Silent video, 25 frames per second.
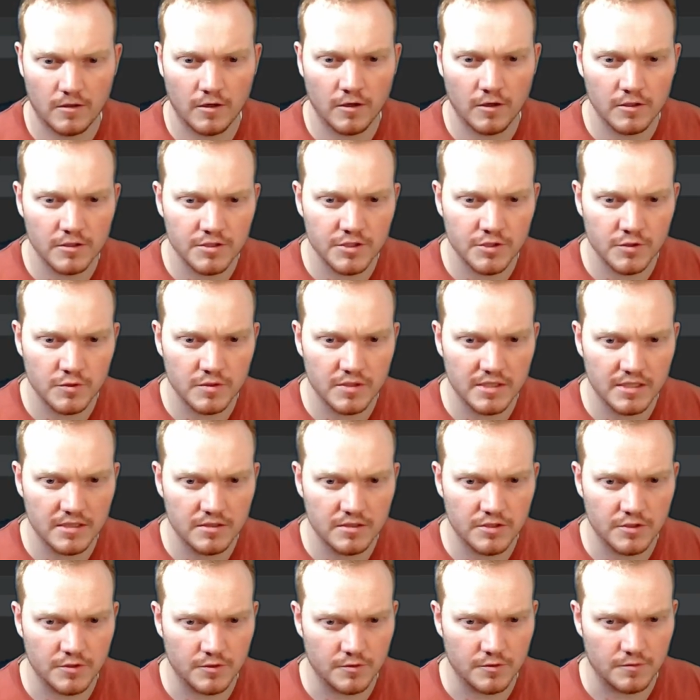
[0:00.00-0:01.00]
R two D
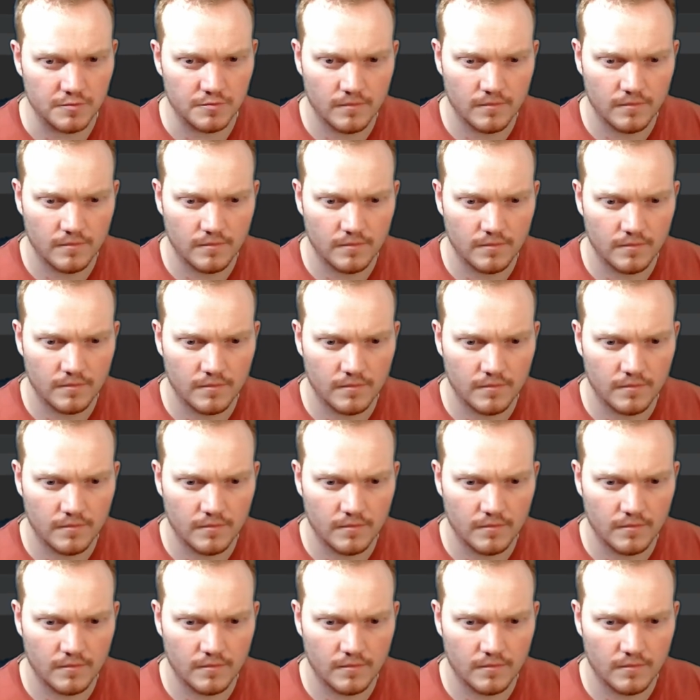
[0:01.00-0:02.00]
two. How may
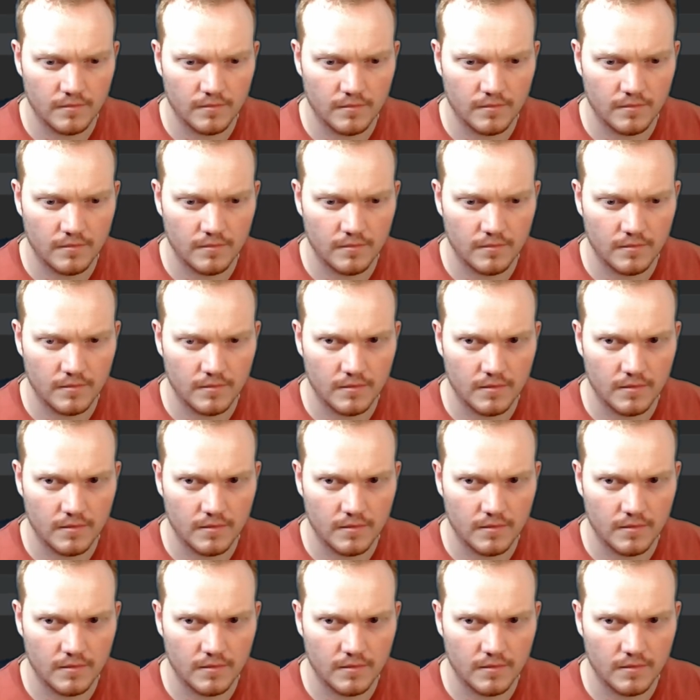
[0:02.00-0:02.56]
I help you?